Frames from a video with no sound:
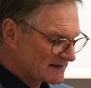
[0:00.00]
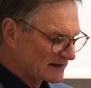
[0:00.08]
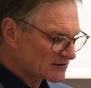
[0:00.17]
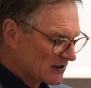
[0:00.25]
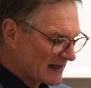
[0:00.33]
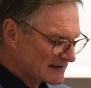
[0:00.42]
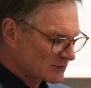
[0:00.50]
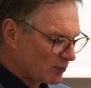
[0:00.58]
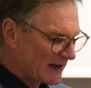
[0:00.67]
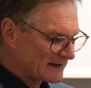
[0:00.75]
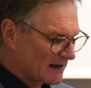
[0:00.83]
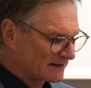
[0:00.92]
such as
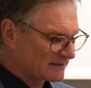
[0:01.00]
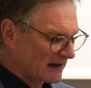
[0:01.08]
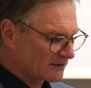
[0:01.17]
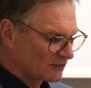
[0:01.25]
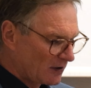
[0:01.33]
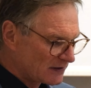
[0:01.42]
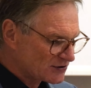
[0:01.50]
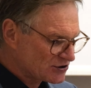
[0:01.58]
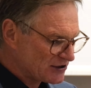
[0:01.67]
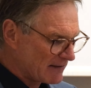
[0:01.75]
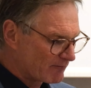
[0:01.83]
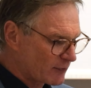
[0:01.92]
when a
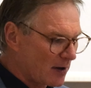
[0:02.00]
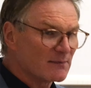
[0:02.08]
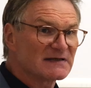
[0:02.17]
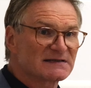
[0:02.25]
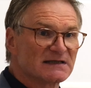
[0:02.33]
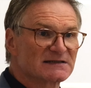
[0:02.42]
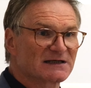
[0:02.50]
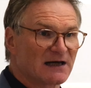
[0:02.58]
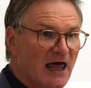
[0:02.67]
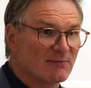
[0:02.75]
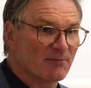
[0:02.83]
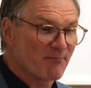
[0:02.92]
technology promises
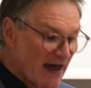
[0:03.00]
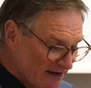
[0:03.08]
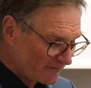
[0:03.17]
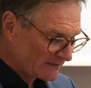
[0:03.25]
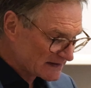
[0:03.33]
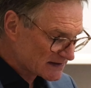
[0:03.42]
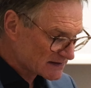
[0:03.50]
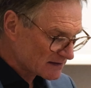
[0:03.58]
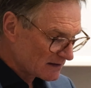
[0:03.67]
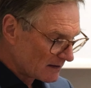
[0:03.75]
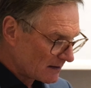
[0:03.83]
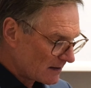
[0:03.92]
climate
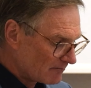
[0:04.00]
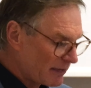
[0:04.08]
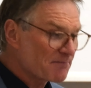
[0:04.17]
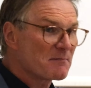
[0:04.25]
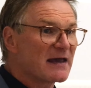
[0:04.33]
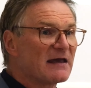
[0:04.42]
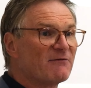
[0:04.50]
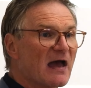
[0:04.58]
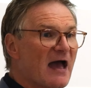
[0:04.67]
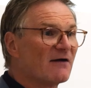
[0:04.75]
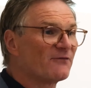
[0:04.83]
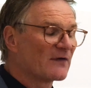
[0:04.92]
benefits, but may
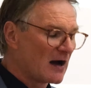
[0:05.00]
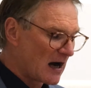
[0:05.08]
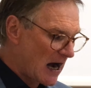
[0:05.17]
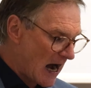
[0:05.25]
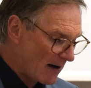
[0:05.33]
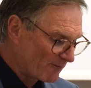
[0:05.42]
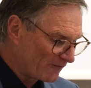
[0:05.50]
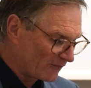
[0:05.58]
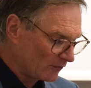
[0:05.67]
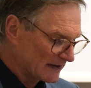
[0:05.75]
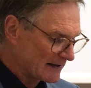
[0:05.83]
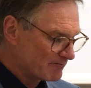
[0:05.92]
have
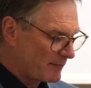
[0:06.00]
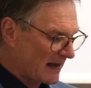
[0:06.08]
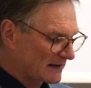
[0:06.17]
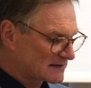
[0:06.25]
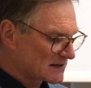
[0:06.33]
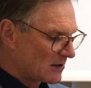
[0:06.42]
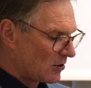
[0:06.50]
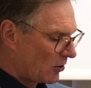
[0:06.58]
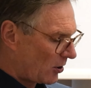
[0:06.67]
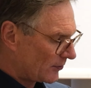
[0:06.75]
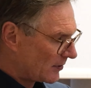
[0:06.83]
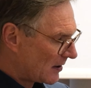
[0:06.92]
harmful impacts
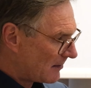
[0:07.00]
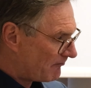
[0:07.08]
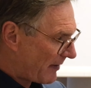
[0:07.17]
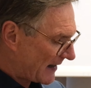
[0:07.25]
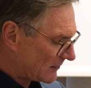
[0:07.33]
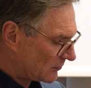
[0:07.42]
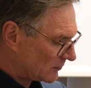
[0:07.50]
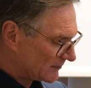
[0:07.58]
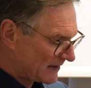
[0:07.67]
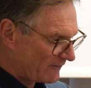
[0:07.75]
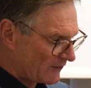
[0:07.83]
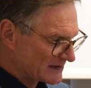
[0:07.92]
on
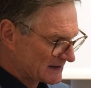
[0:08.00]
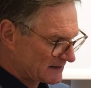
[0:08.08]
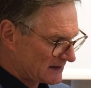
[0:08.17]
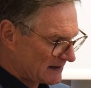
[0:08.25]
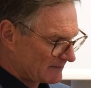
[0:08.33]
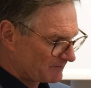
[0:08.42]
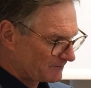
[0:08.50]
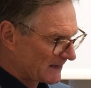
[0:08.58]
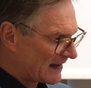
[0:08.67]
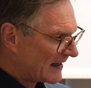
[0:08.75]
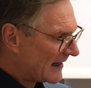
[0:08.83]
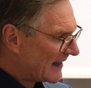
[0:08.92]
biodiversity.
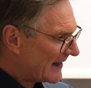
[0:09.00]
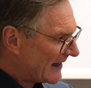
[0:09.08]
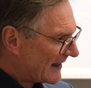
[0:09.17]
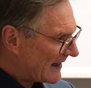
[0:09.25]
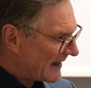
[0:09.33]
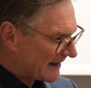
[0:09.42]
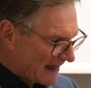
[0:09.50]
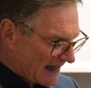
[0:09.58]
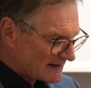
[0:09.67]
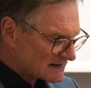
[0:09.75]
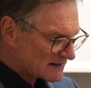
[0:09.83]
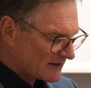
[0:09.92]

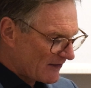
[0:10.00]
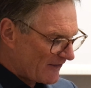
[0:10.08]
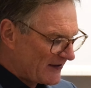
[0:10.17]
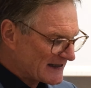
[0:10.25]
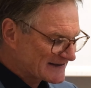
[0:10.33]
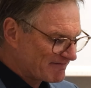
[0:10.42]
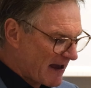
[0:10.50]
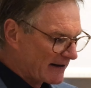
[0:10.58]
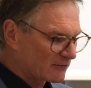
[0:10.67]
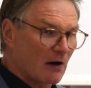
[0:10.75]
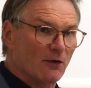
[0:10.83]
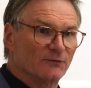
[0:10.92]
Against this
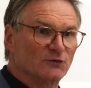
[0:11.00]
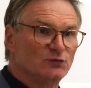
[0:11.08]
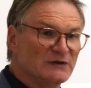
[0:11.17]
background,